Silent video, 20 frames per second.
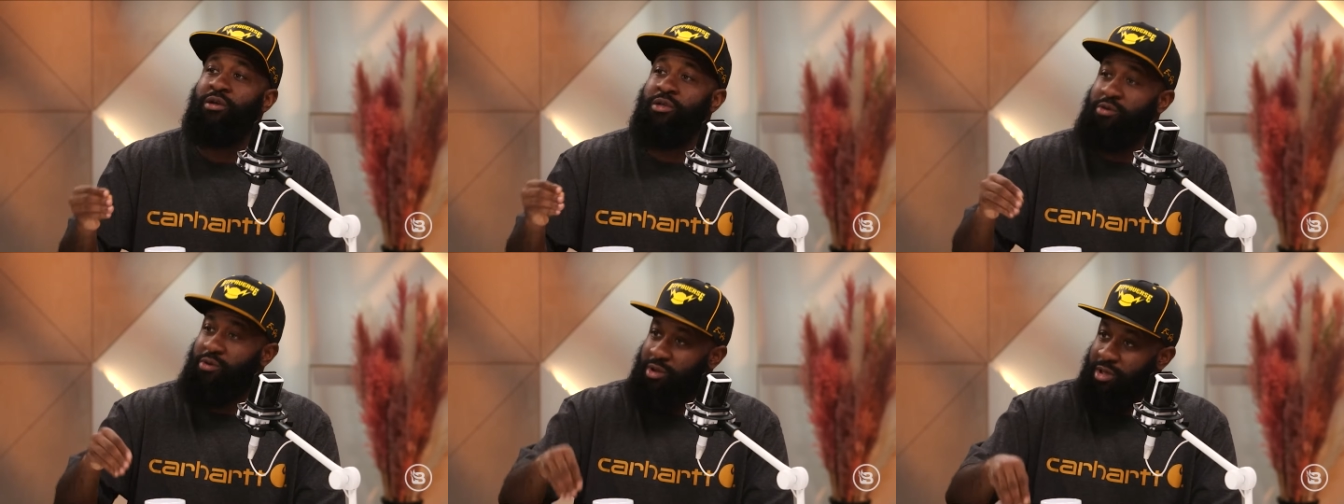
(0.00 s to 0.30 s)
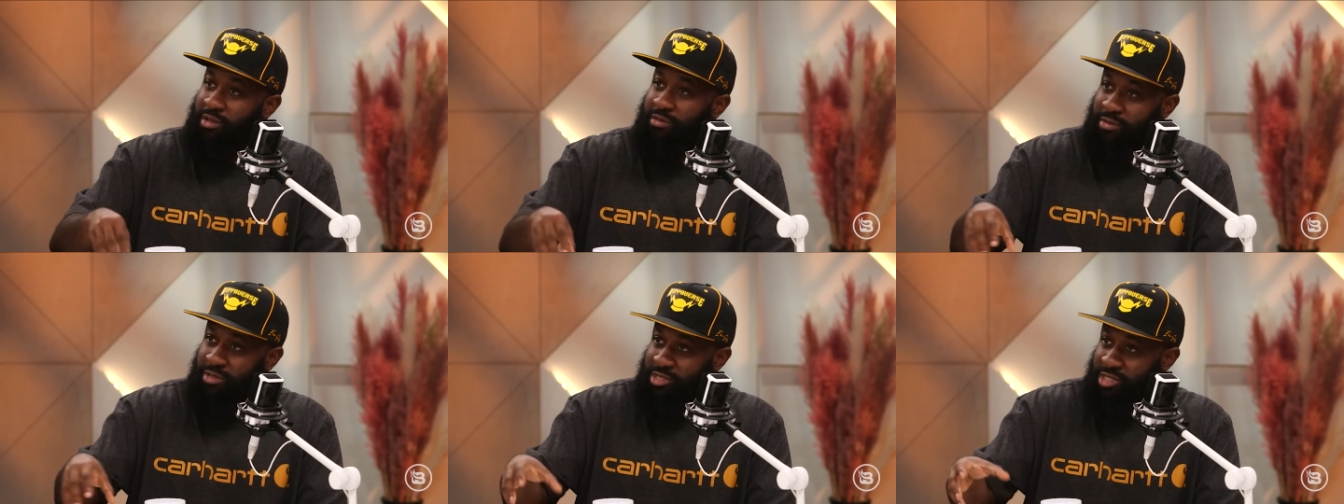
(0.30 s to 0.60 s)
you
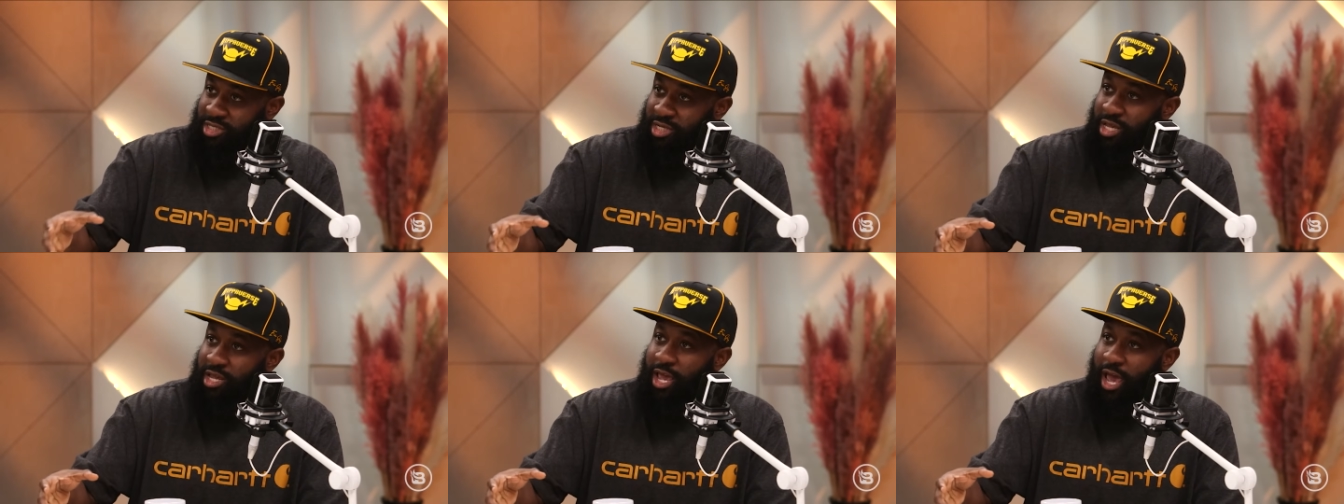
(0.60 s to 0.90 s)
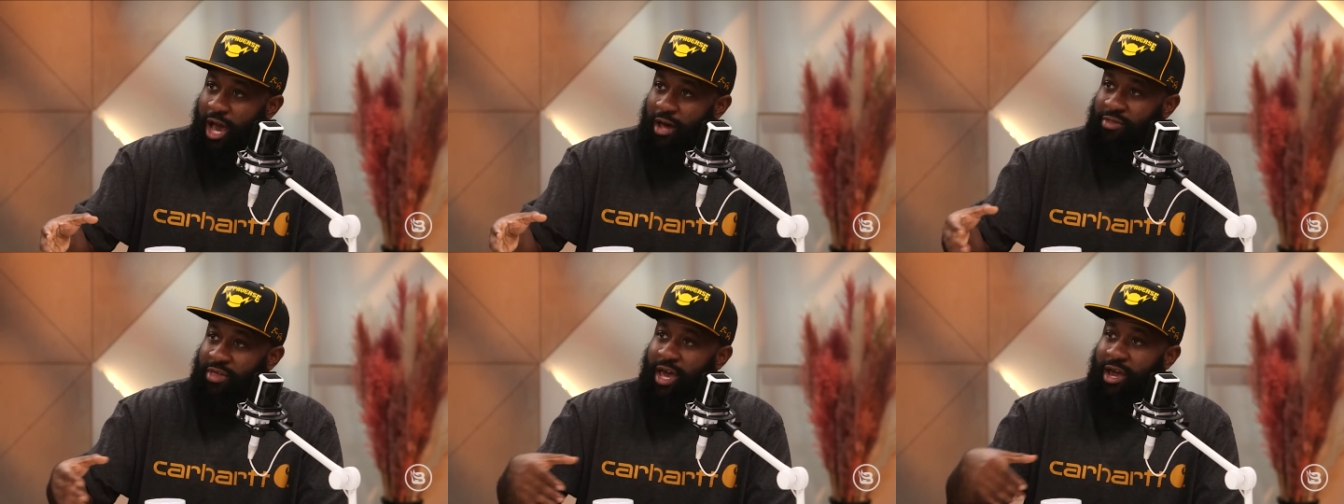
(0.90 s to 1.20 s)
could see
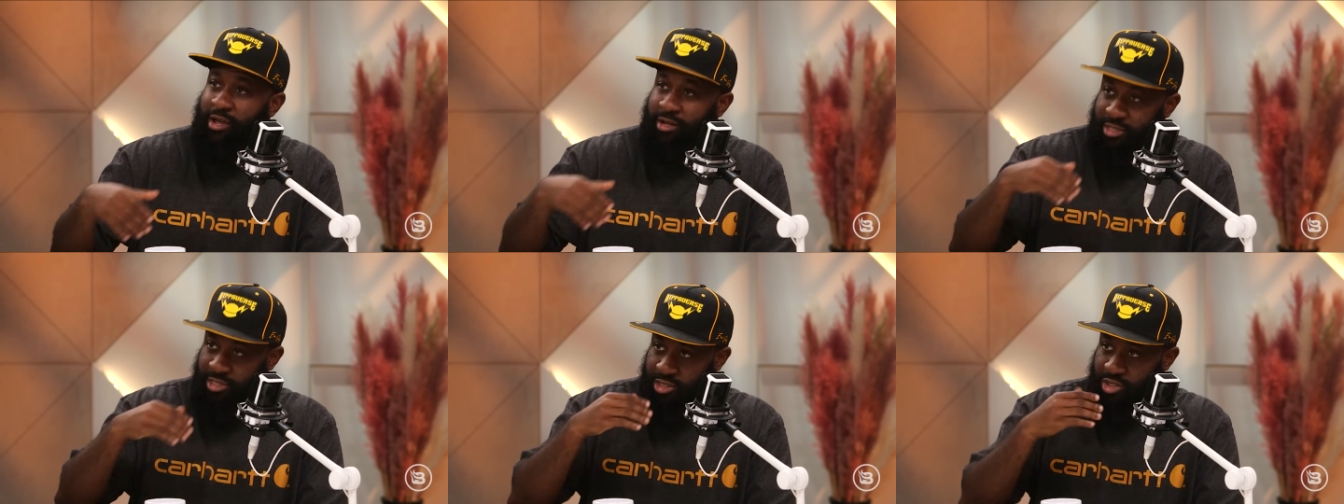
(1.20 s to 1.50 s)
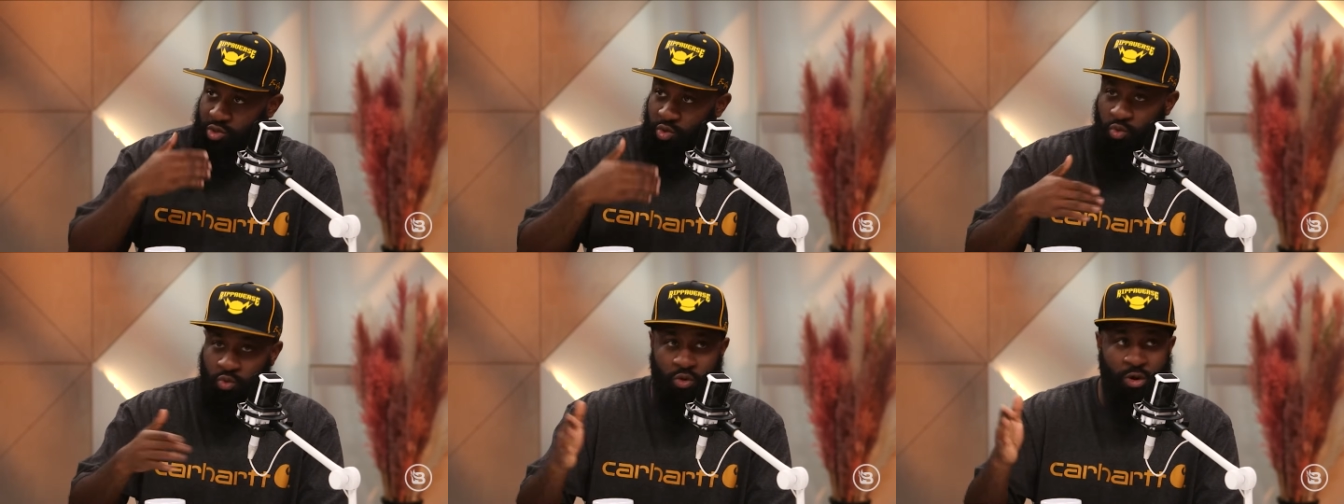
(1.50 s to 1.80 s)
how that could just
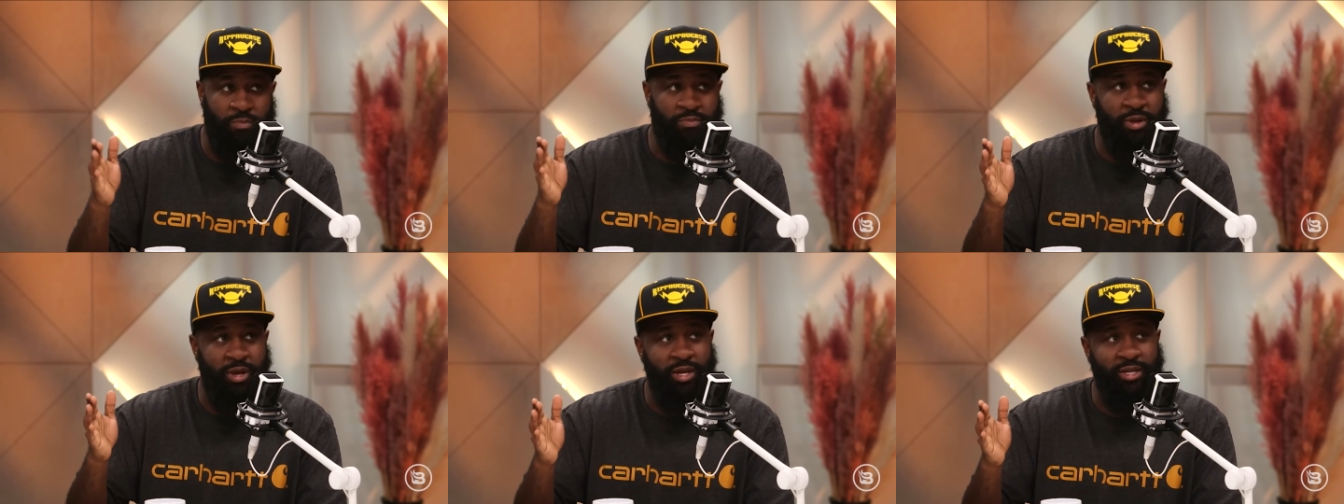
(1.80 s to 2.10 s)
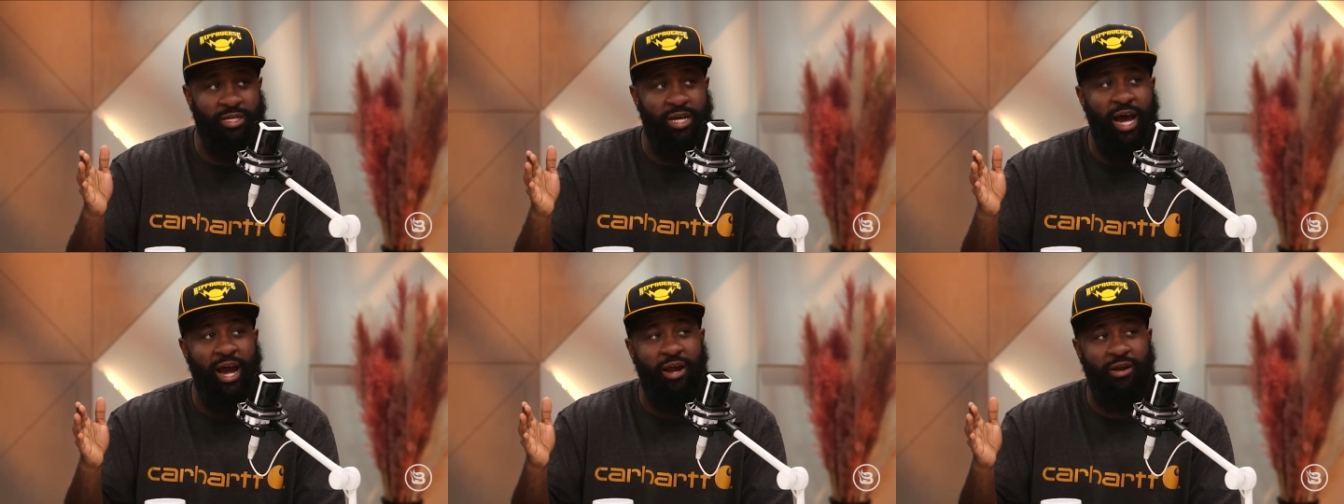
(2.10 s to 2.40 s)
screw up the
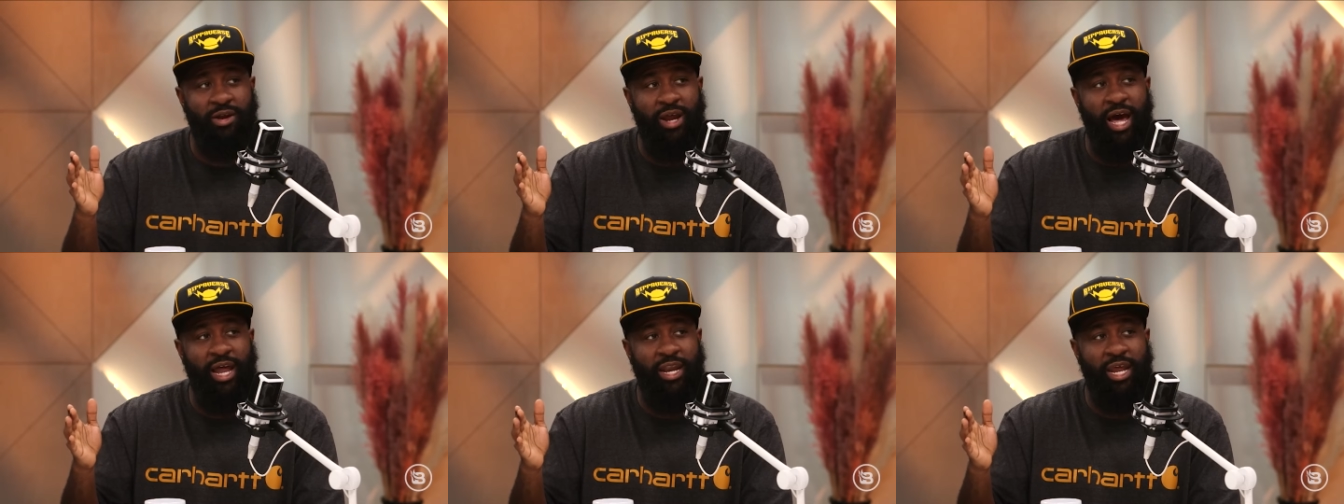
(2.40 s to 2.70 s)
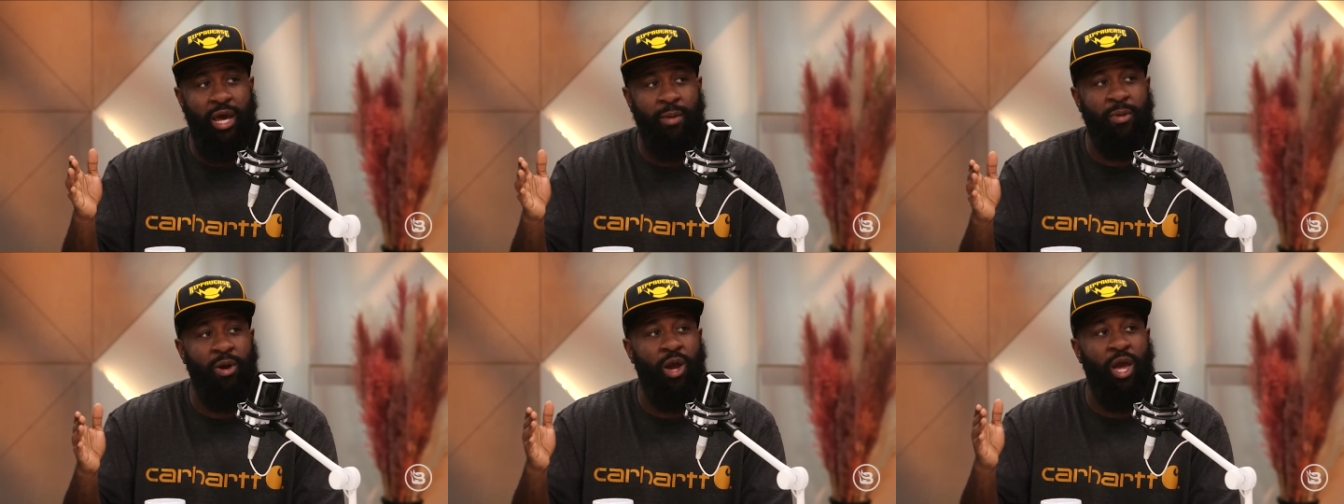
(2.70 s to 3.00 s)
entire
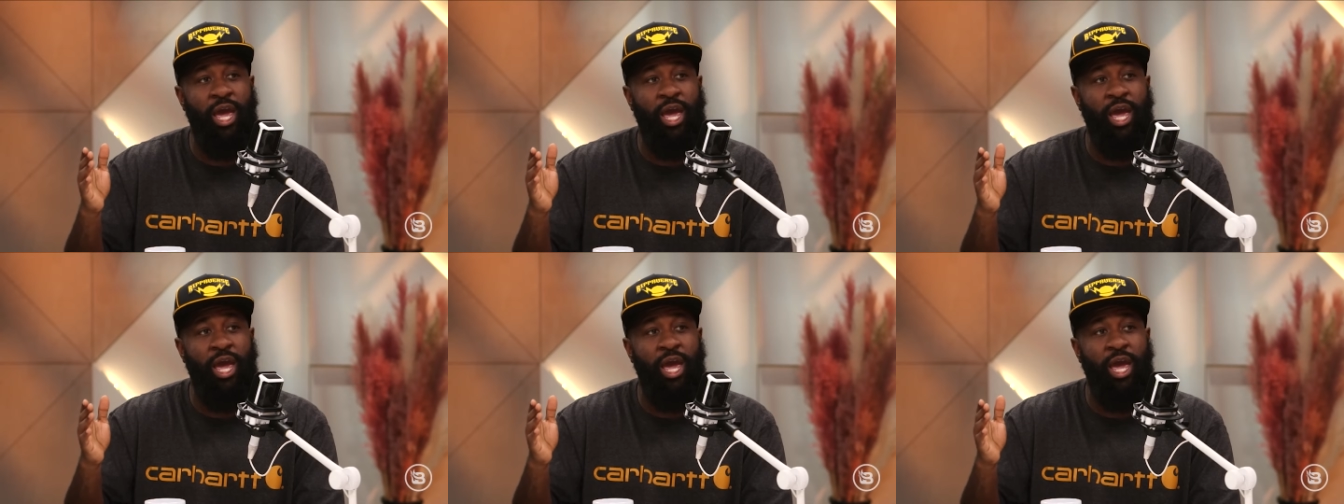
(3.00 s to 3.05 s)
dynamic.